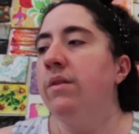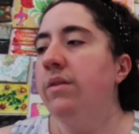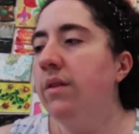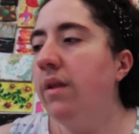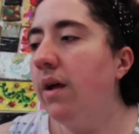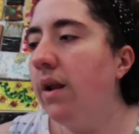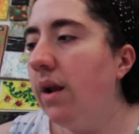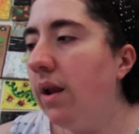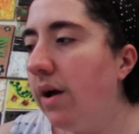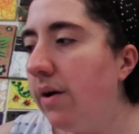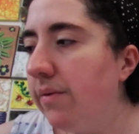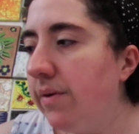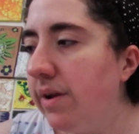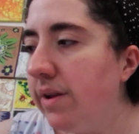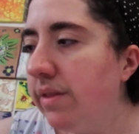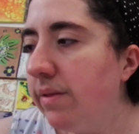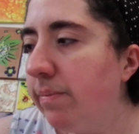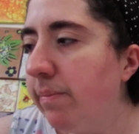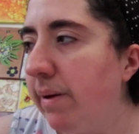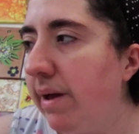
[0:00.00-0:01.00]
The
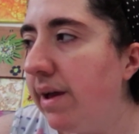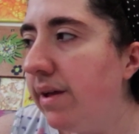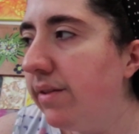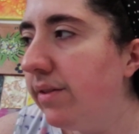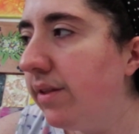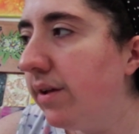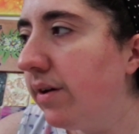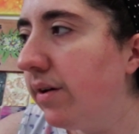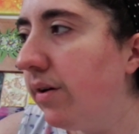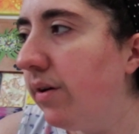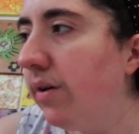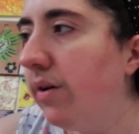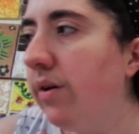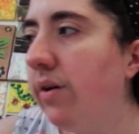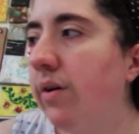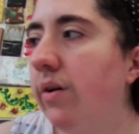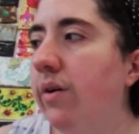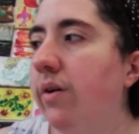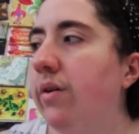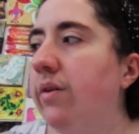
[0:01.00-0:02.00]
Lover's
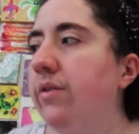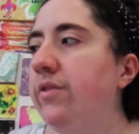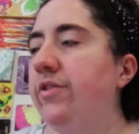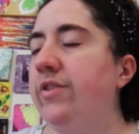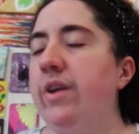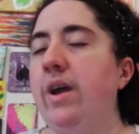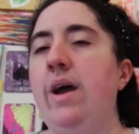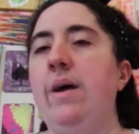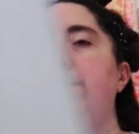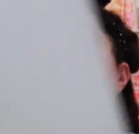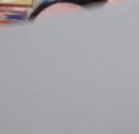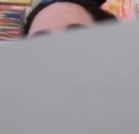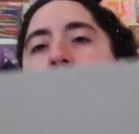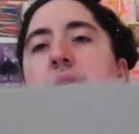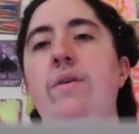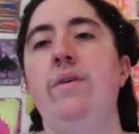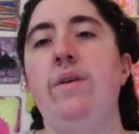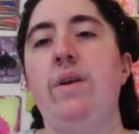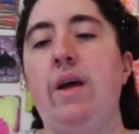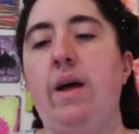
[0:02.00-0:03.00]
Pentacle,
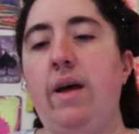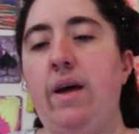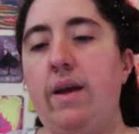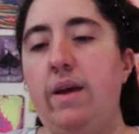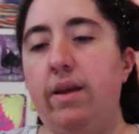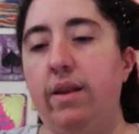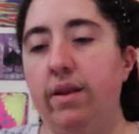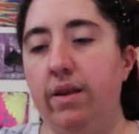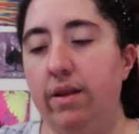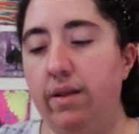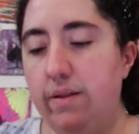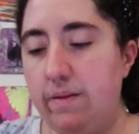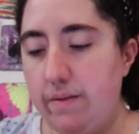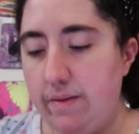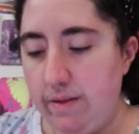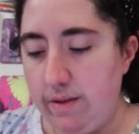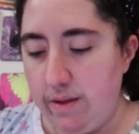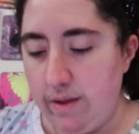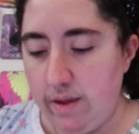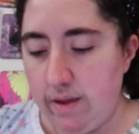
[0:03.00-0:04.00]
Chapter 9.
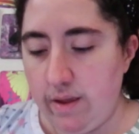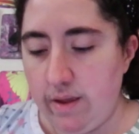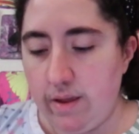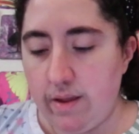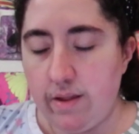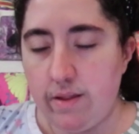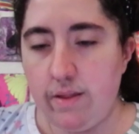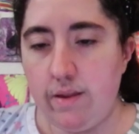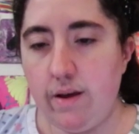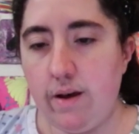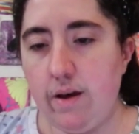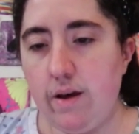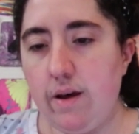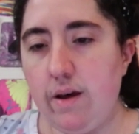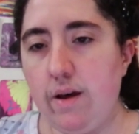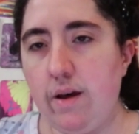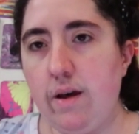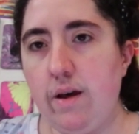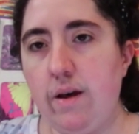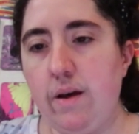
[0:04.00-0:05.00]

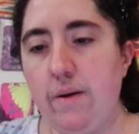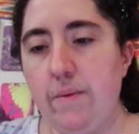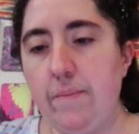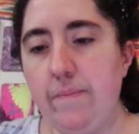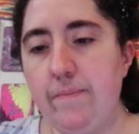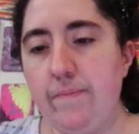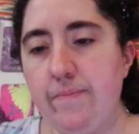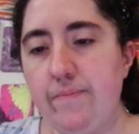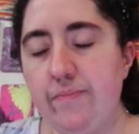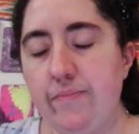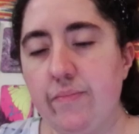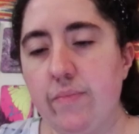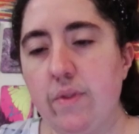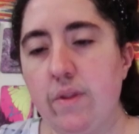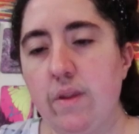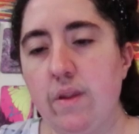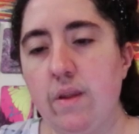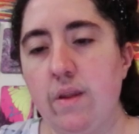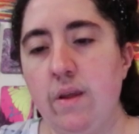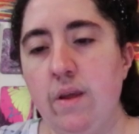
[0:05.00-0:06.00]
The
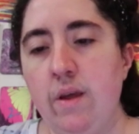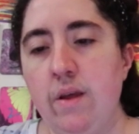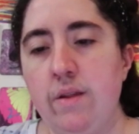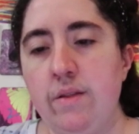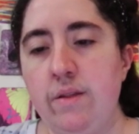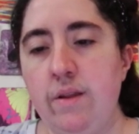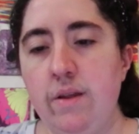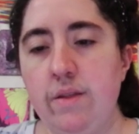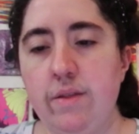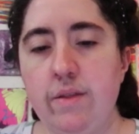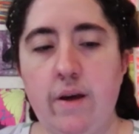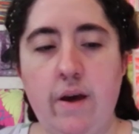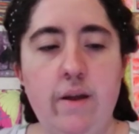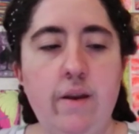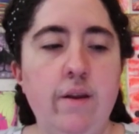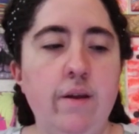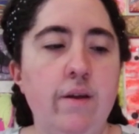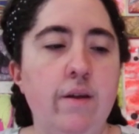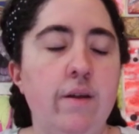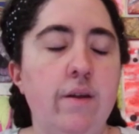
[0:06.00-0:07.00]
the
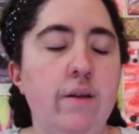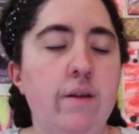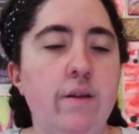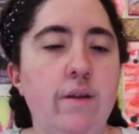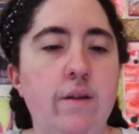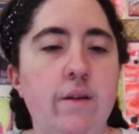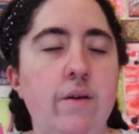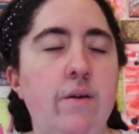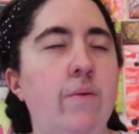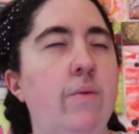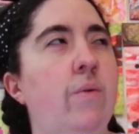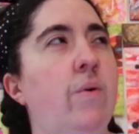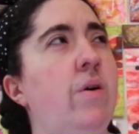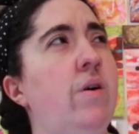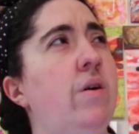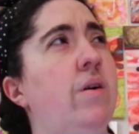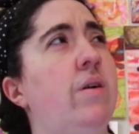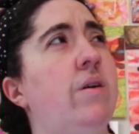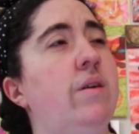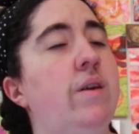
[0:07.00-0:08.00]
sun.
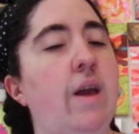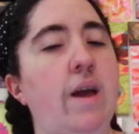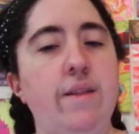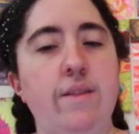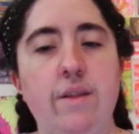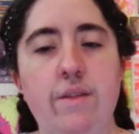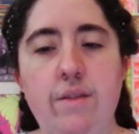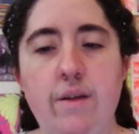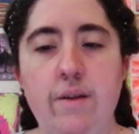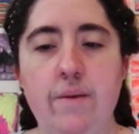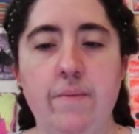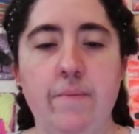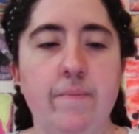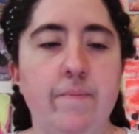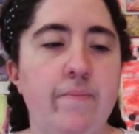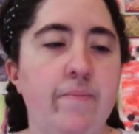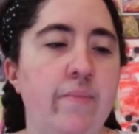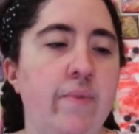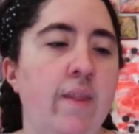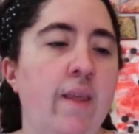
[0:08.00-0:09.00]
Well, yeah, the sun.
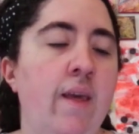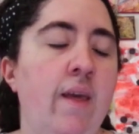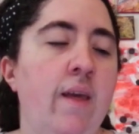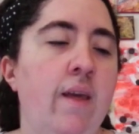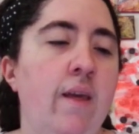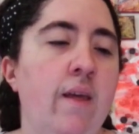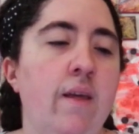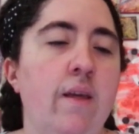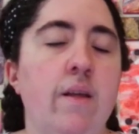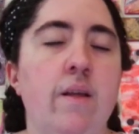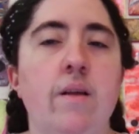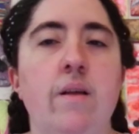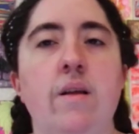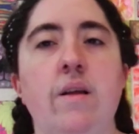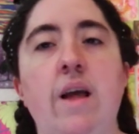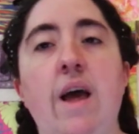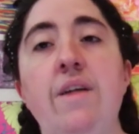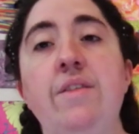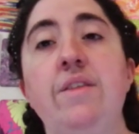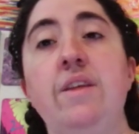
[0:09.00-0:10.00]

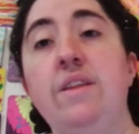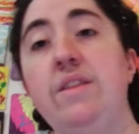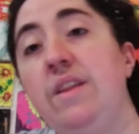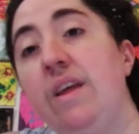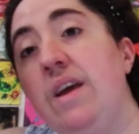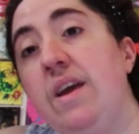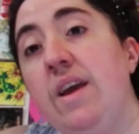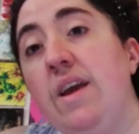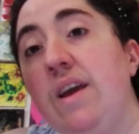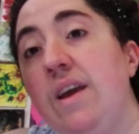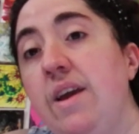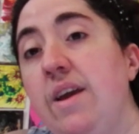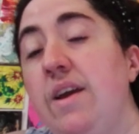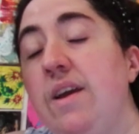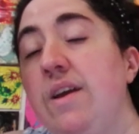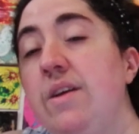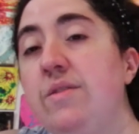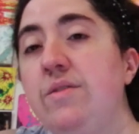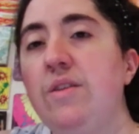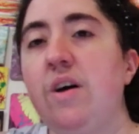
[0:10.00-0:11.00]
As in
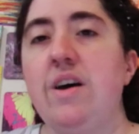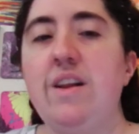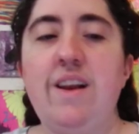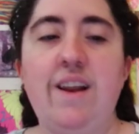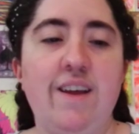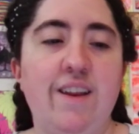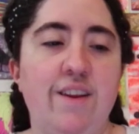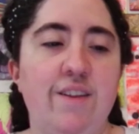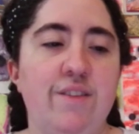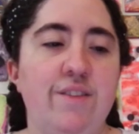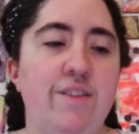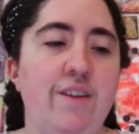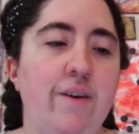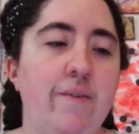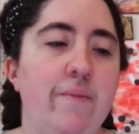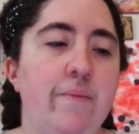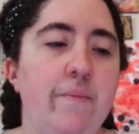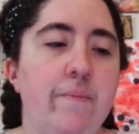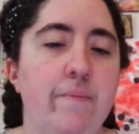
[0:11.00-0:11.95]
the sunlight and stuff.